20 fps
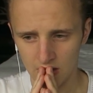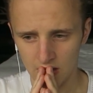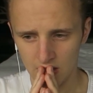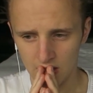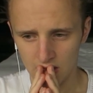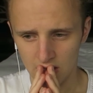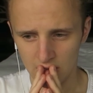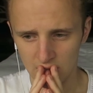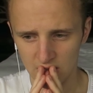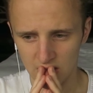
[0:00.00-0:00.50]

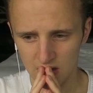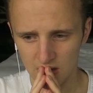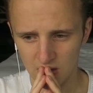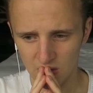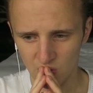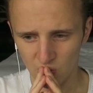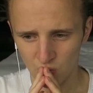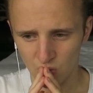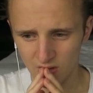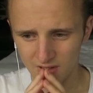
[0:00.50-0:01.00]

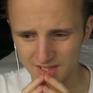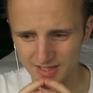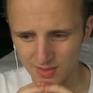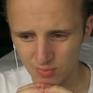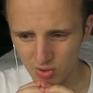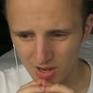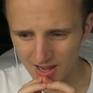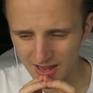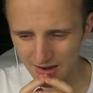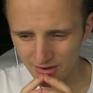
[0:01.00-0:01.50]

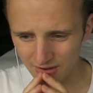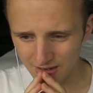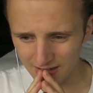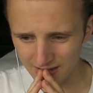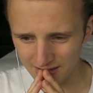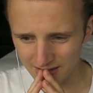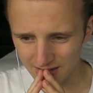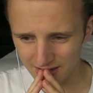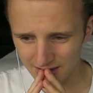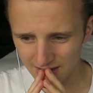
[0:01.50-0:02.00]
Biologically, you know
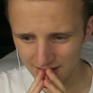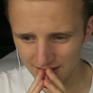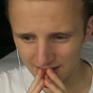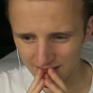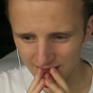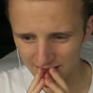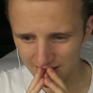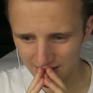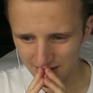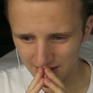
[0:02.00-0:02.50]
that makes
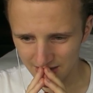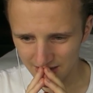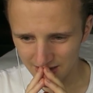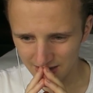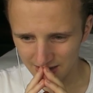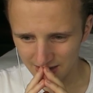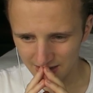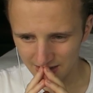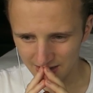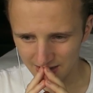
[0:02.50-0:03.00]
us
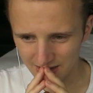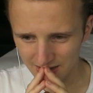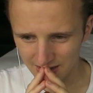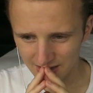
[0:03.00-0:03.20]
brothers.